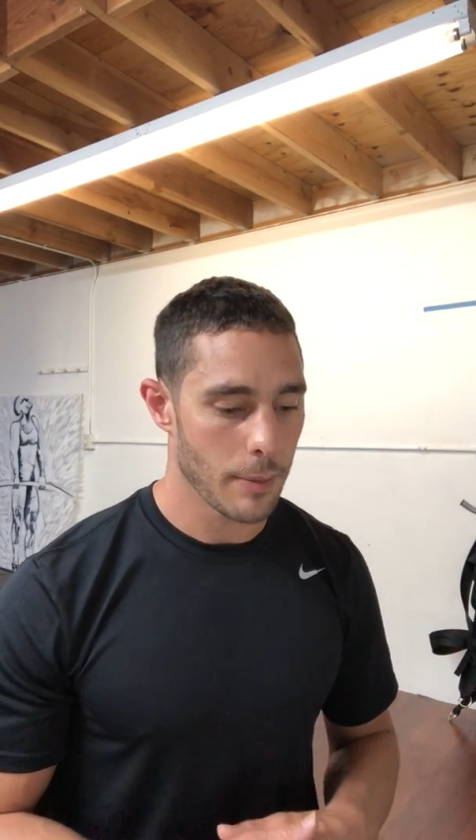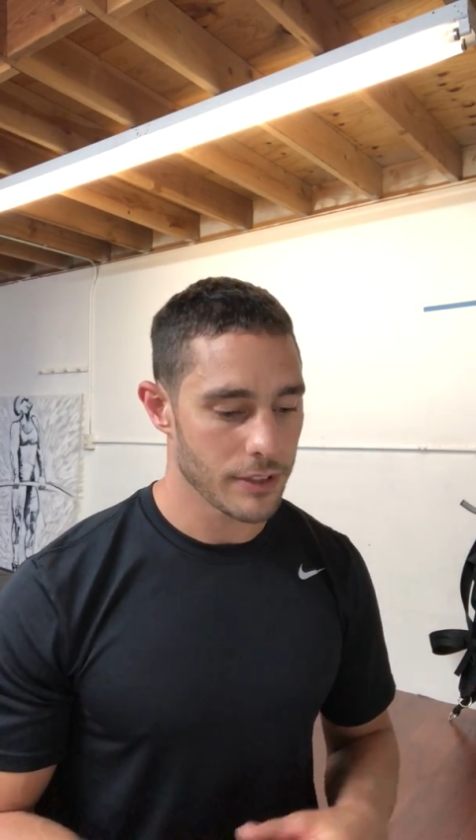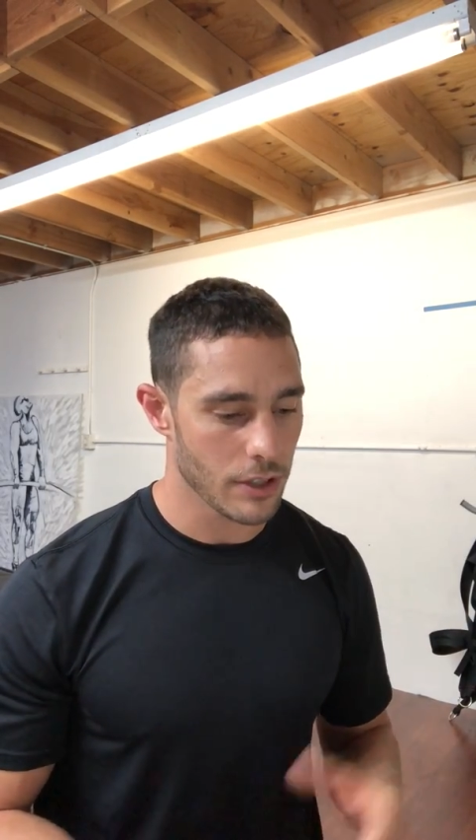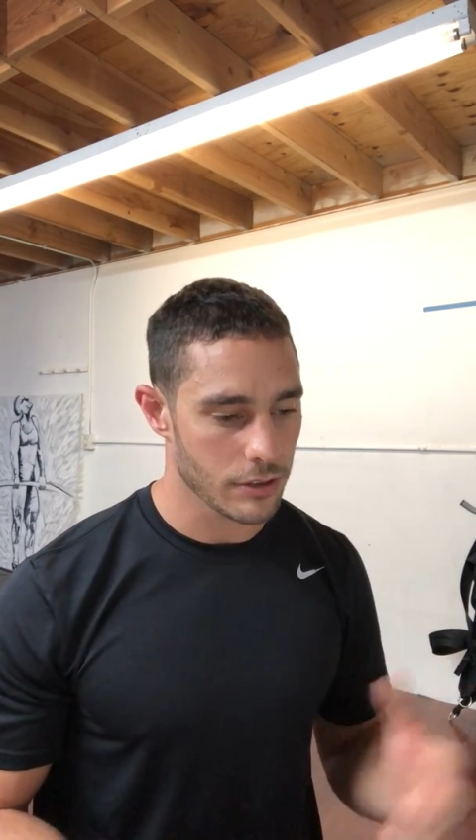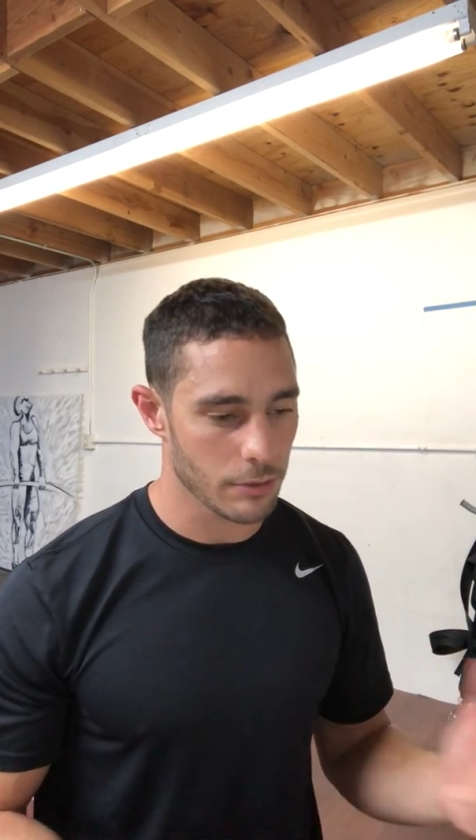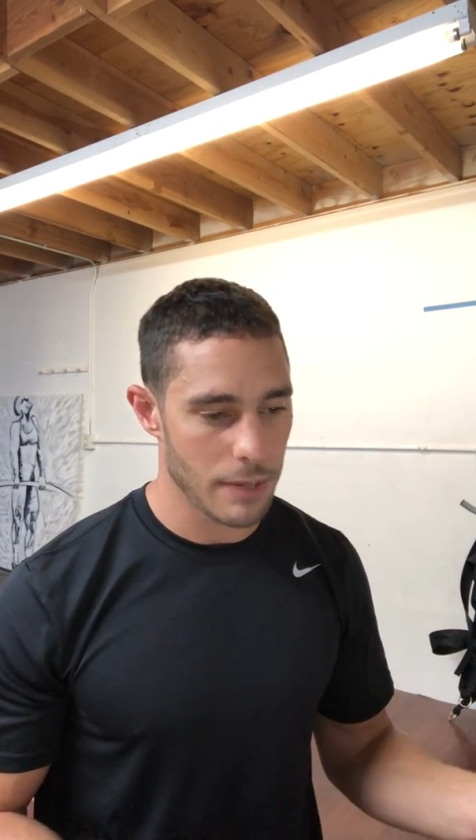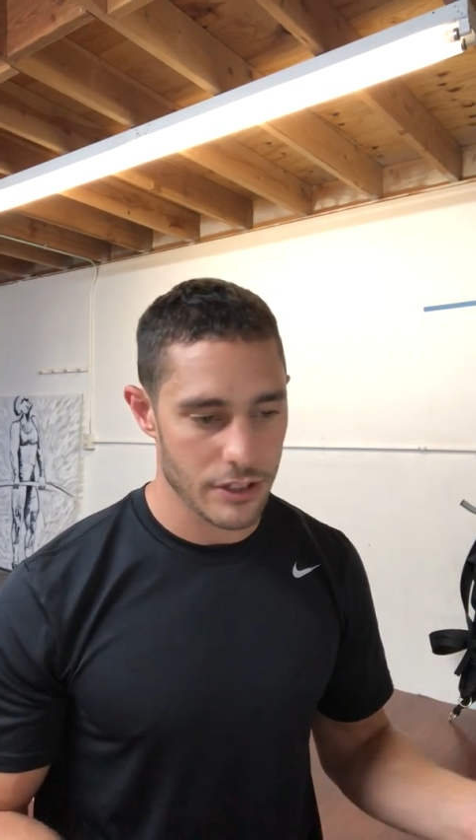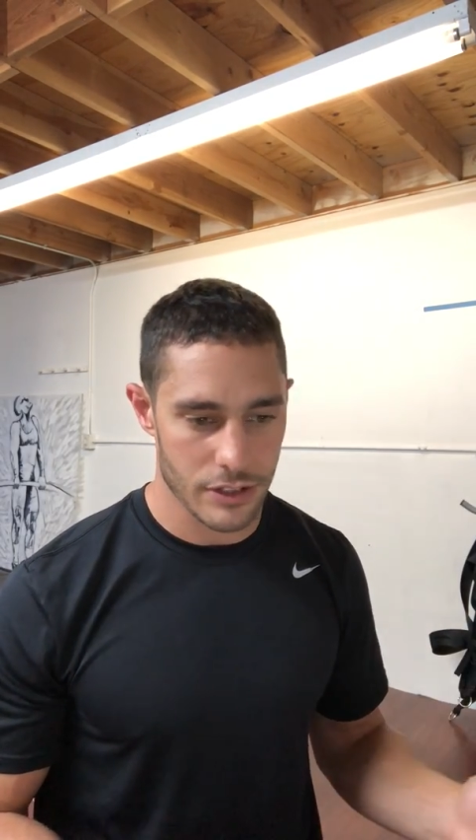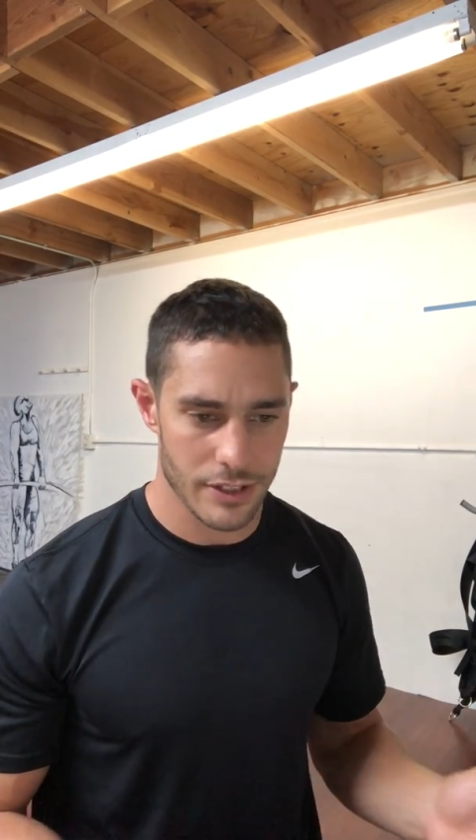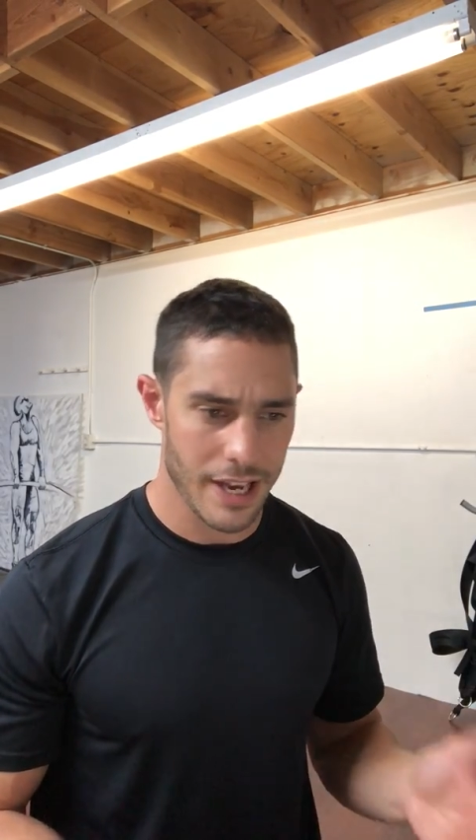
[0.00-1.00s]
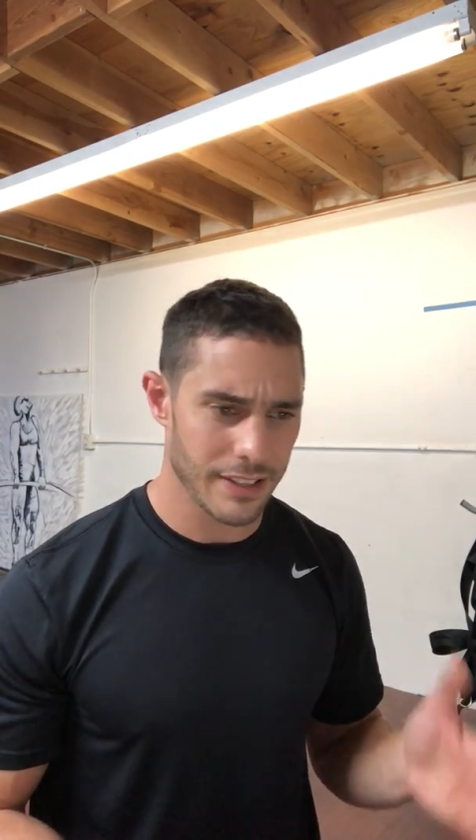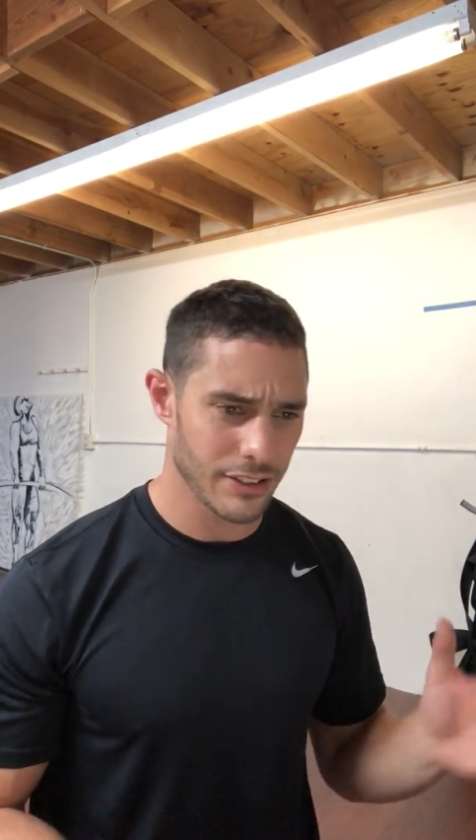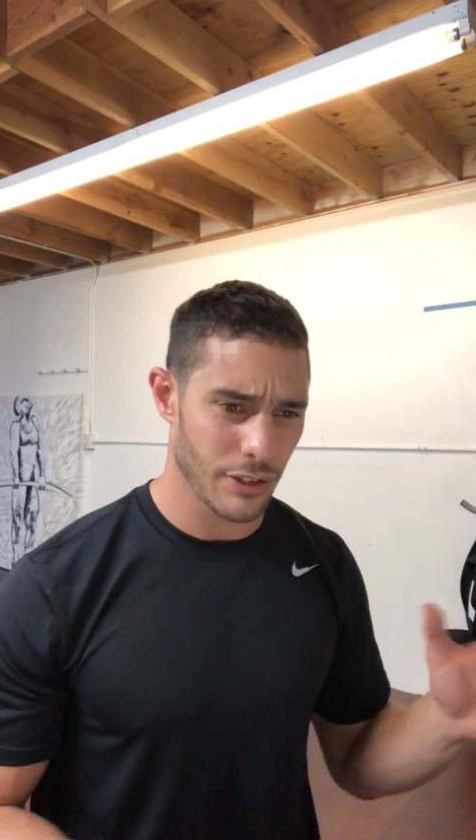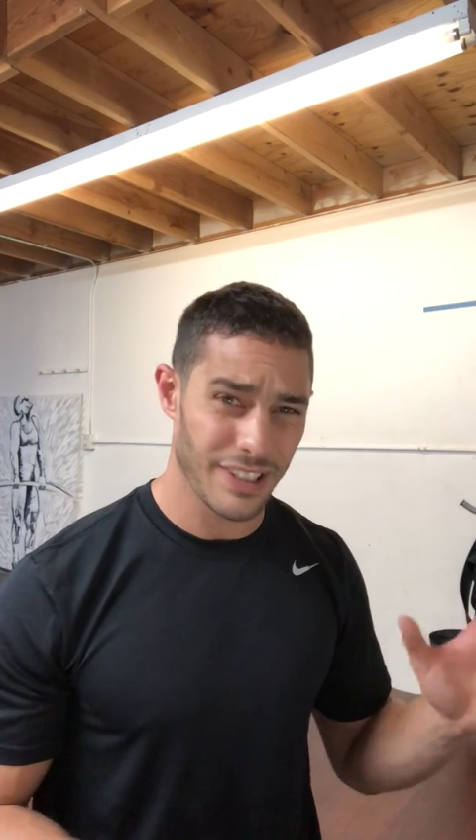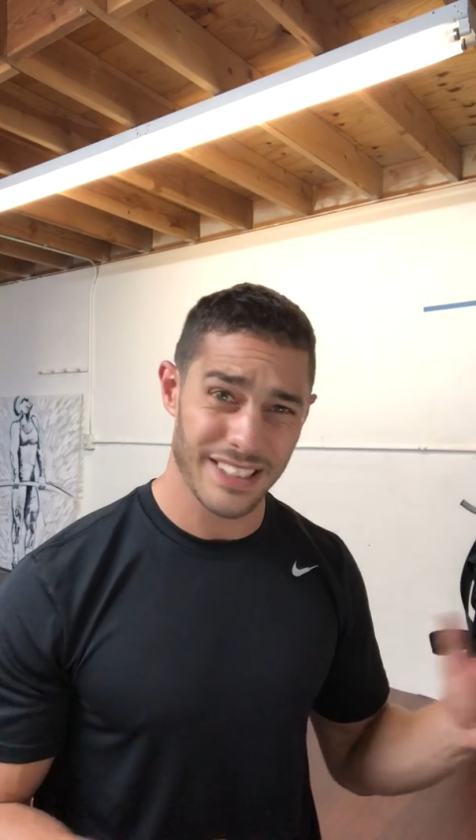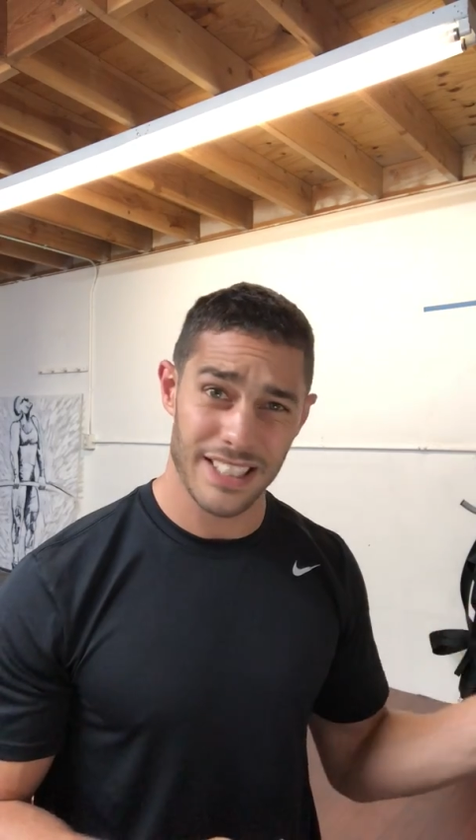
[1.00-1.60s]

He's also mentioned that during